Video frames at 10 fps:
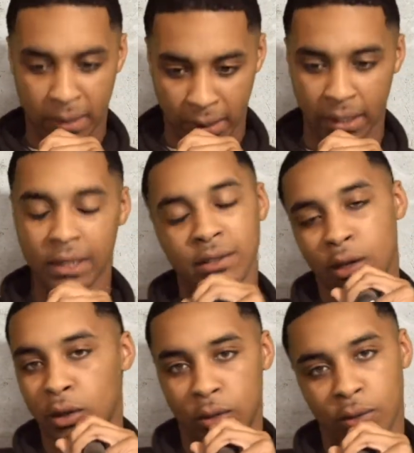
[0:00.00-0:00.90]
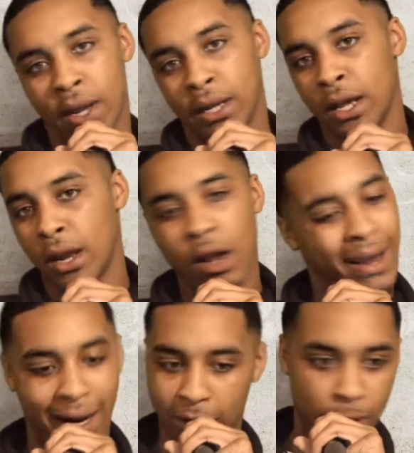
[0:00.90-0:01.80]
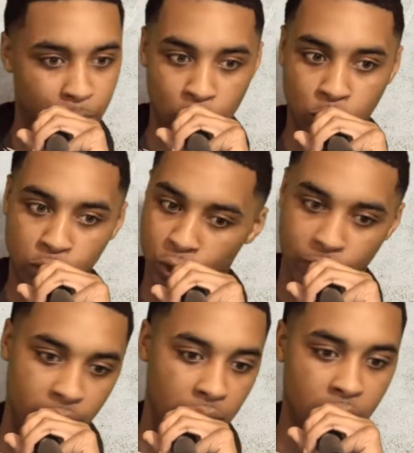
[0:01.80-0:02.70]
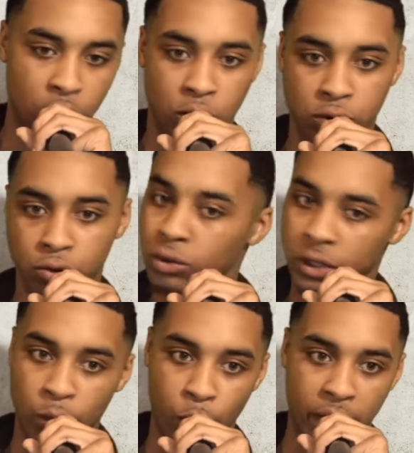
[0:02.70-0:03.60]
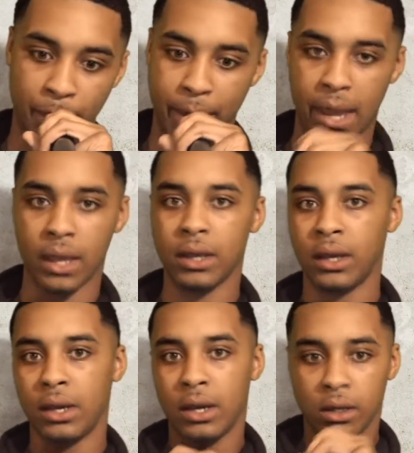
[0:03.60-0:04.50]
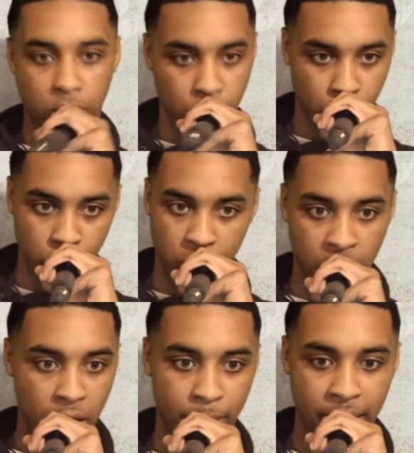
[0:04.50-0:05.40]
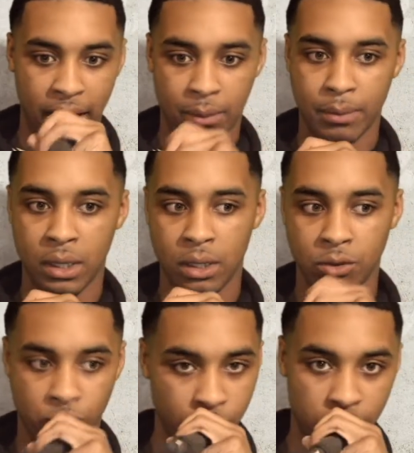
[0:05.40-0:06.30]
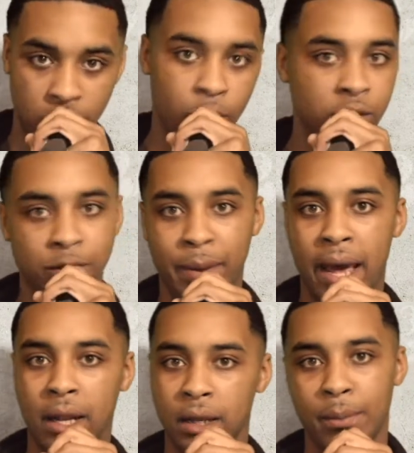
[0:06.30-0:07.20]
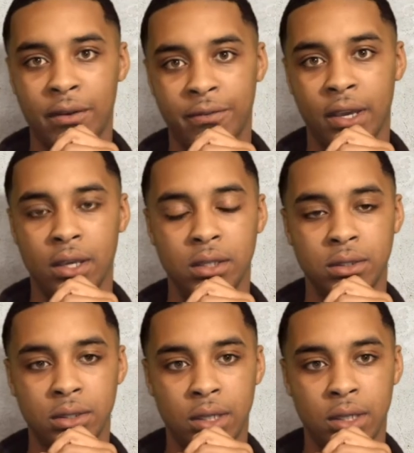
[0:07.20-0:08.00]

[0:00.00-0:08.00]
Yeah, that's my only right now. And you know, I got a couple YouTube videos. Drew's getting running back. Okay. Drewzkii nominate me. Drewzkii quit smiling in my face.